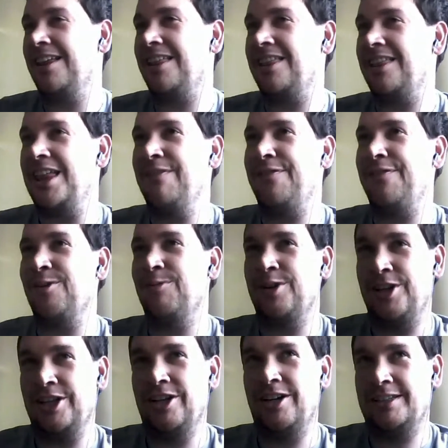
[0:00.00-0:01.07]
I had to think
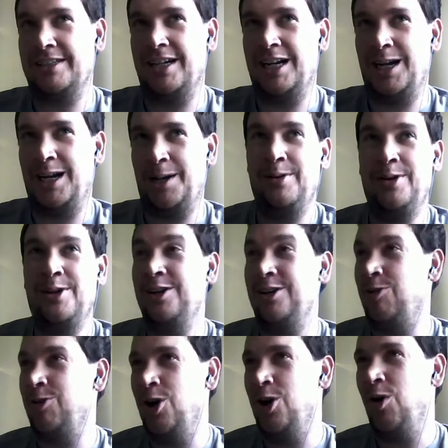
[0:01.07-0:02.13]
for a really long time.
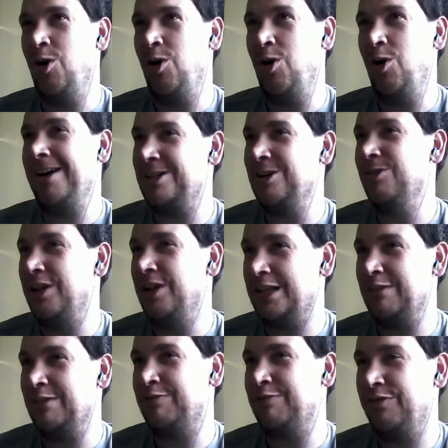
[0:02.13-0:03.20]
You know how I
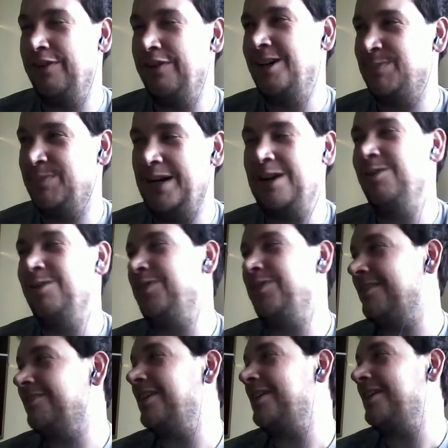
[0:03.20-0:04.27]
don't like the Foo Fighters, but I
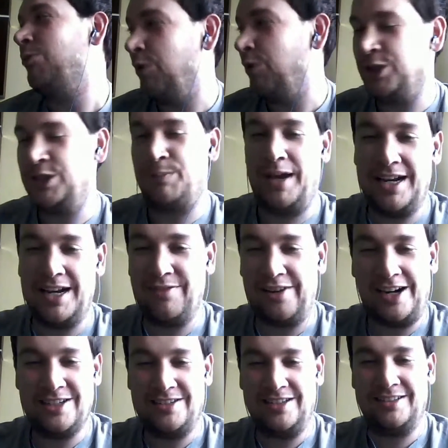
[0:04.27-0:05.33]
don't think they're like the worst
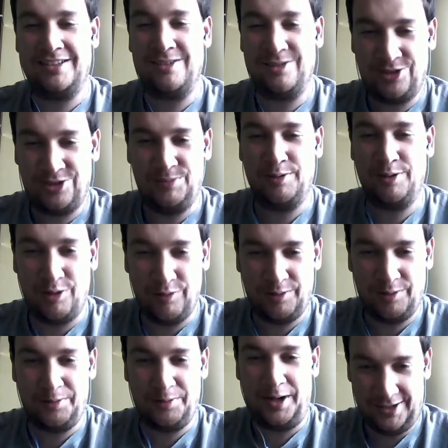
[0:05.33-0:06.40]
band ever. I just think that they're
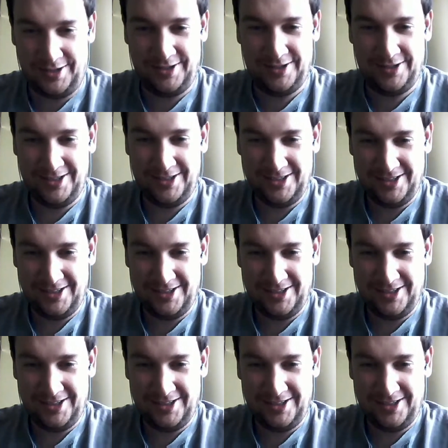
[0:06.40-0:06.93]
super overrated.